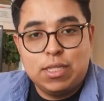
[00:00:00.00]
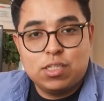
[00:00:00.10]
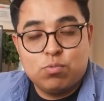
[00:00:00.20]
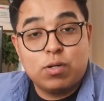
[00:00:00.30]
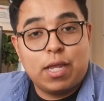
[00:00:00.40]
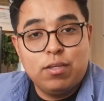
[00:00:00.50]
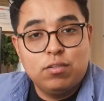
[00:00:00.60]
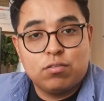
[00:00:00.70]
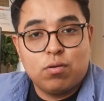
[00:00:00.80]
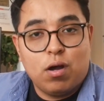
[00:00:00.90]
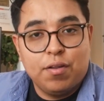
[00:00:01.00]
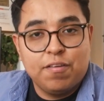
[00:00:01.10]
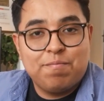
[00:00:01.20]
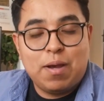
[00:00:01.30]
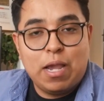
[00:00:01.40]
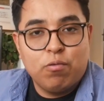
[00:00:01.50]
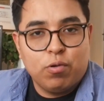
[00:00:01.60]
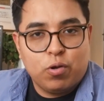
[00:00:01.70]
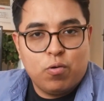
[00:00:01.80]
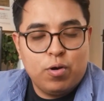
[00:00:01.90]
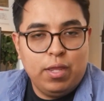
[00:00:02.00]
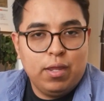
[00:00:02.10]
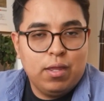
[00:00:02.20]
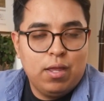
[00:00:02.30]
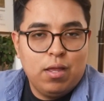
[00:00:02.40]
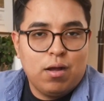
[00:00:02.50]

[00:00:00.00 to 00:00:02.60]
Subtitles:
This is what I use for all of my recording,